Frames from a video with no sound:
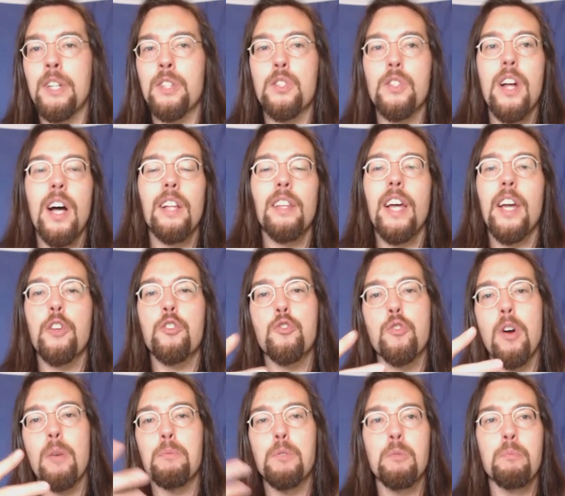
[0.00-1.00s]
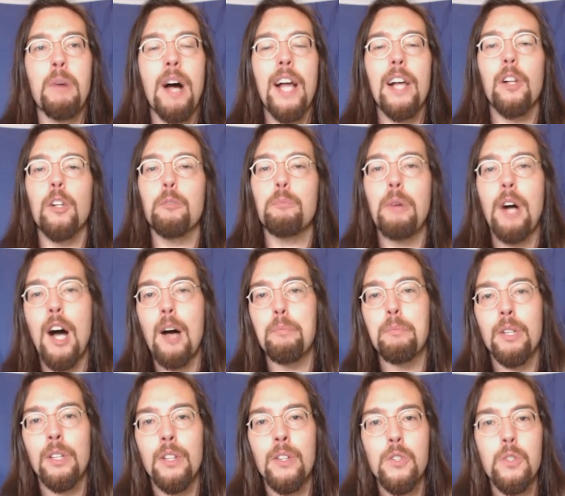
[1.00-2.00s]
It's not like Trump's mild
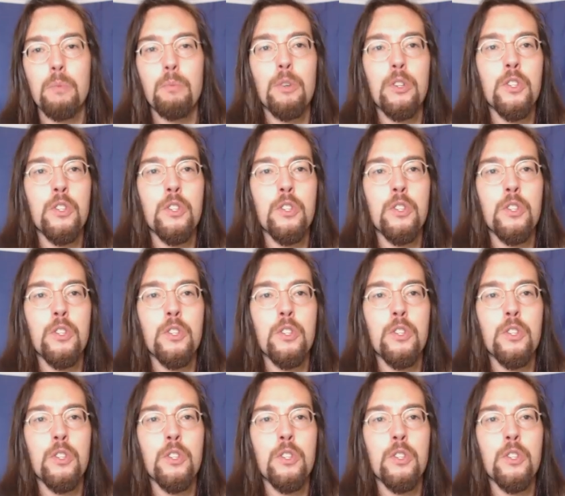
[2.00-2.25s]
populism,